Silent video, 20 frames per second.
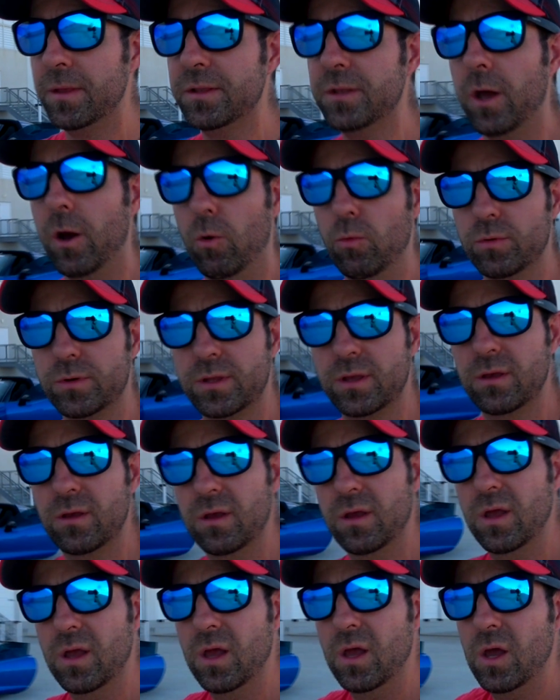that don't.
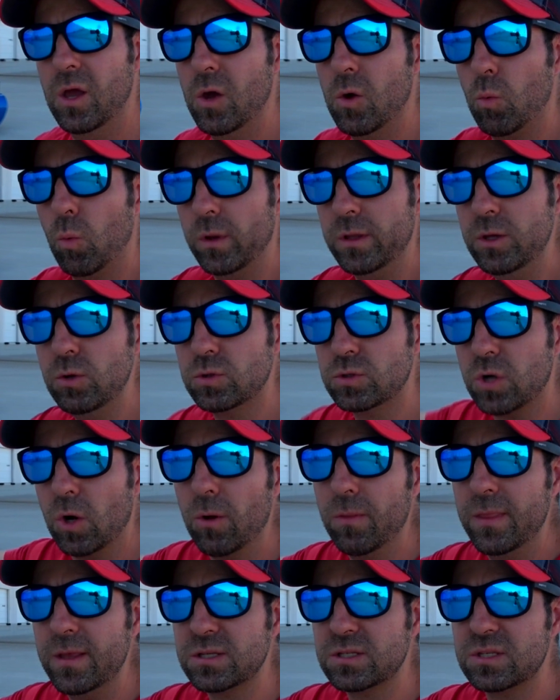When you
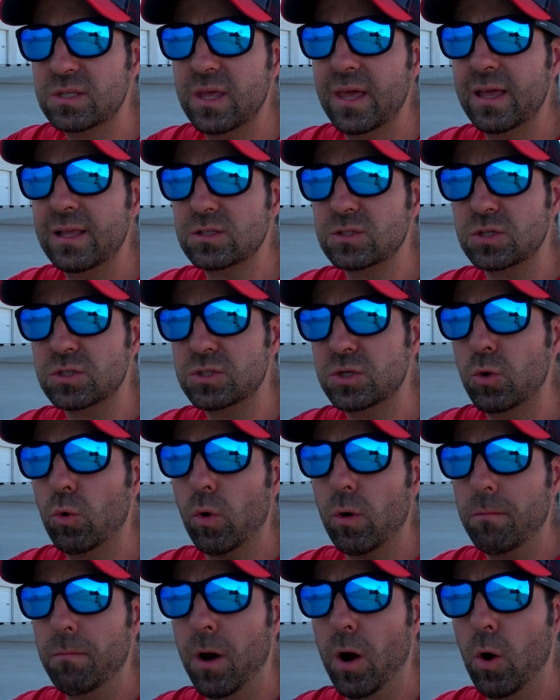turn this thing to
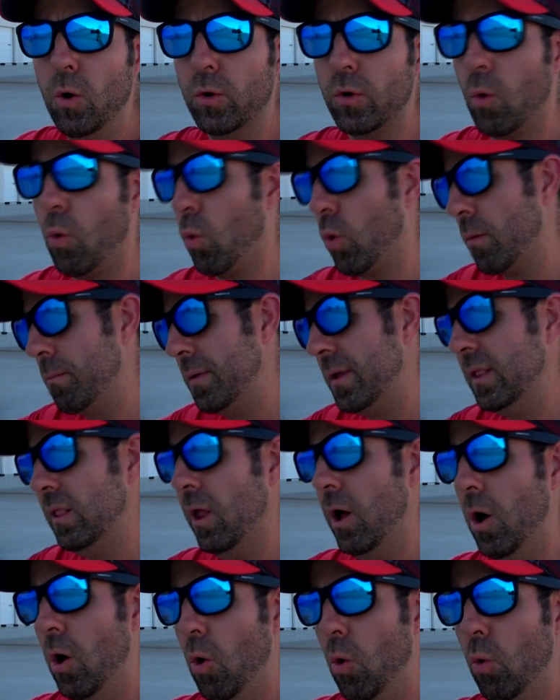tour mode or
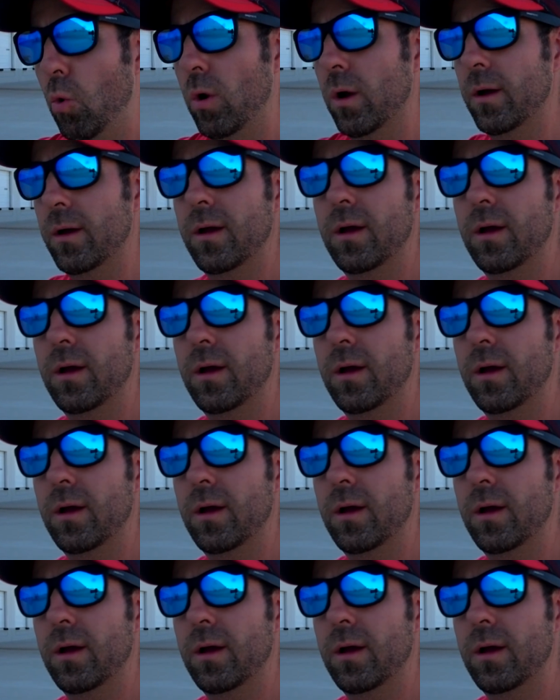below,